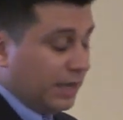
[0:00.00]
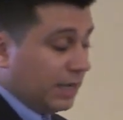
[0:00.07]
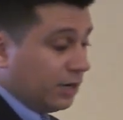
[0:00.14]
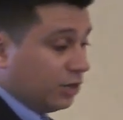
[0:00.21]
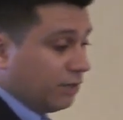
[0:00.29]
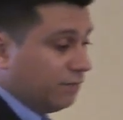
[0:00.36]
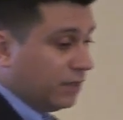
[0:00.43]

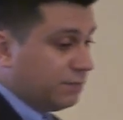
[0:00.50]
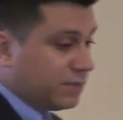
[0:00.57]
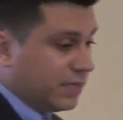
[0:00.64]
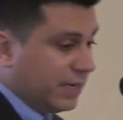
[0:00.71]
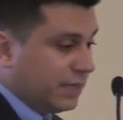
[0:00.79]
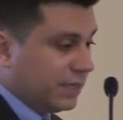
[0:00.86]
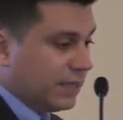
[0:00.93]
And on the flip
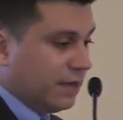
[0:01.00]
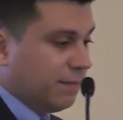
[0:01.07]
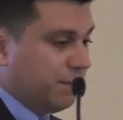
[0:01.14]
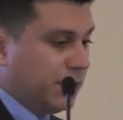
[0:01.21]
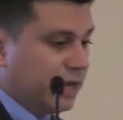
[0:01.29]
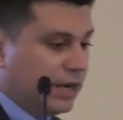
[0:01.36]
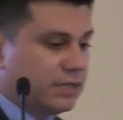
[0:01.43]
side, that,
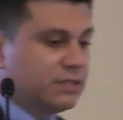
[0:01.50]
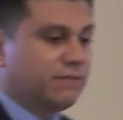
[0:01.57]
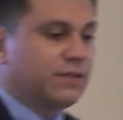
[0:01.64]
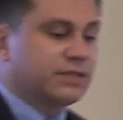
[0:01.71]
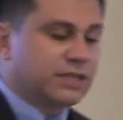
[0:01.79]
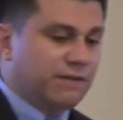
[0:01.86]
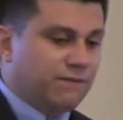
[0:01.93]
that because of
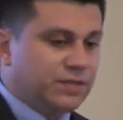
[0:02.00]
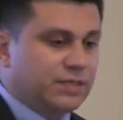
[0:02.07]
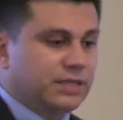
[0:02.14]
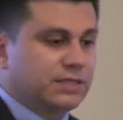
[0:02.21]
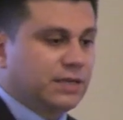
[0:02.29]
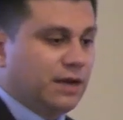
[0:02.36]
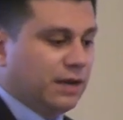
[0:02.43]
this
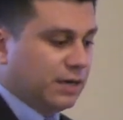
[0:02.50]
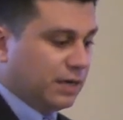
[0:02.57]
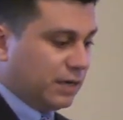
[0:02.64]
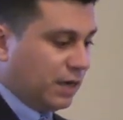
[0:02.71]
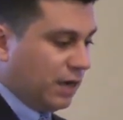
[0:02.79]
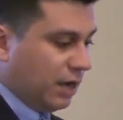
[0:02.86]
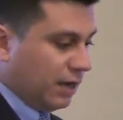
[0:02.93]
emphasis on,
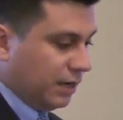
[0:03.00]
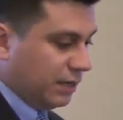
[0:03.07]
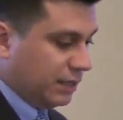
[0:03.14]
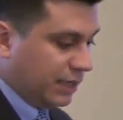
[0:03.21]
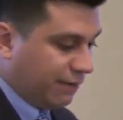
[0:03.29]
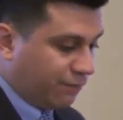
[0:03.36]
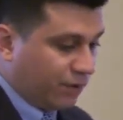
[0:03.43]
on
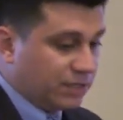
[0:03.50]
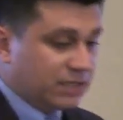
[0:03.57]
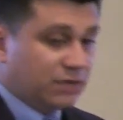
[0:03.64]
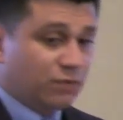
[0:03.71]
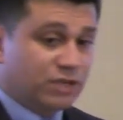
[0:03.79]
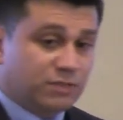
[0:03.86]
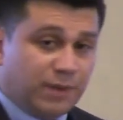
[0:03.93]
deference
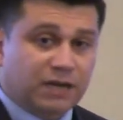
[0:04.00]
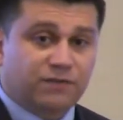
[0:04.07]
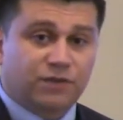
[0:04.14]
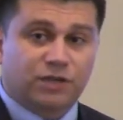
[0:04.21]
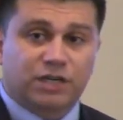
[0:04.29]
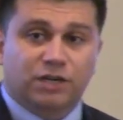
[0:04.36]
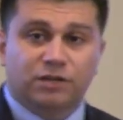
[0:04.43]
and respect
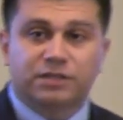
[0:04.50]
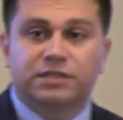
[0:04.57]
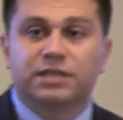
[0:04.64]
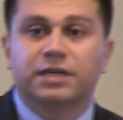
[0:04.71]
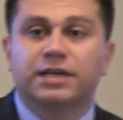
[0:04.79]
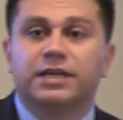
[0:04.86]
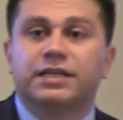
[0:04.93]
for
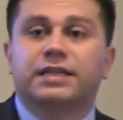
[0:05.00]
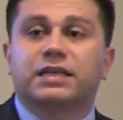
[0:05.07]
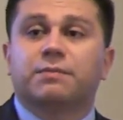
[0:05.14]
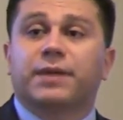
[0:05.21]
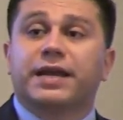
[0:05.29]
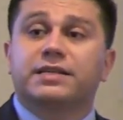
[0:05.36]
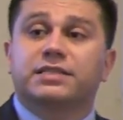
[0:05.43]
adults, that
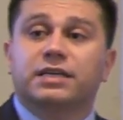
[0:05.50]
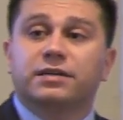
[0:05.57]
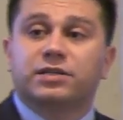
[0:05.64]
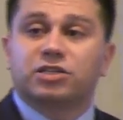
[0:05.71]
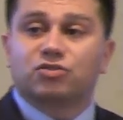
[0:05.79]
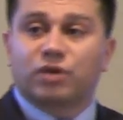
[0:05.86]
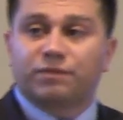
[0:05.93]
they might see
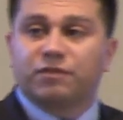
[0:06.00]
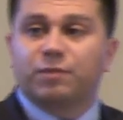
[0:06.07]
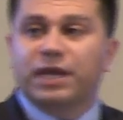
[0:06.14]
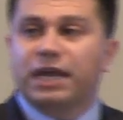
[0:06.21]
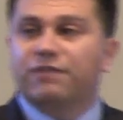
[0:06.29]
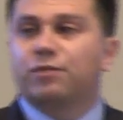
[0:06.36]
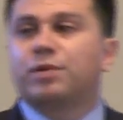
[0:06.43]
disruptive
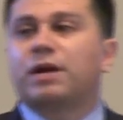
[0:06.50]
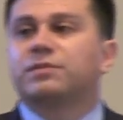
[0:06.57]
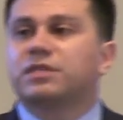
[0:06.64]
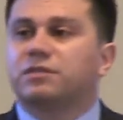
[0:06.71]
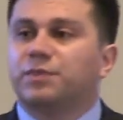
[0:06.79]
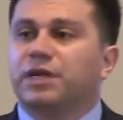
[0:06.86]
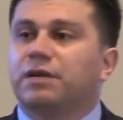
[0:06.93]
behavior
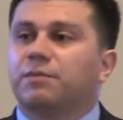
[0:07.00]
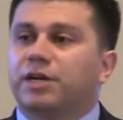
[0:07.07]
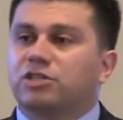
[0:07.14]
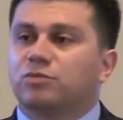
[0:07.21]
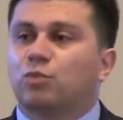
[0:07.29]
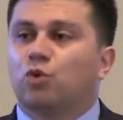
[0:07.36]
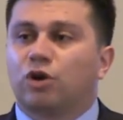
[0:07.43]
problems as being
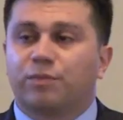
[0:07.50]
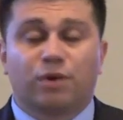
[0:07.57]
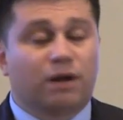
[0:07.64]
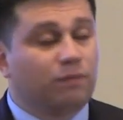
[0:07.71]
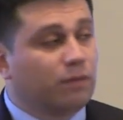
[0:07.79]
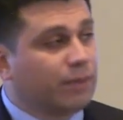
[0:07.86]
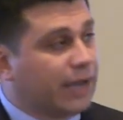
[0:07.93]
much more
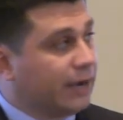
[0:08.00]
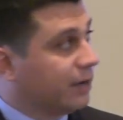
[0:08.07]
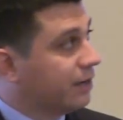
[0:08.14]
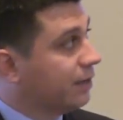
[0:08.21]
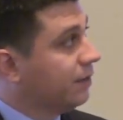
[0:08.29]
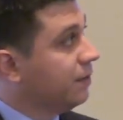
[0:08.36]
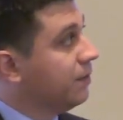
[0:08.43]
problematic.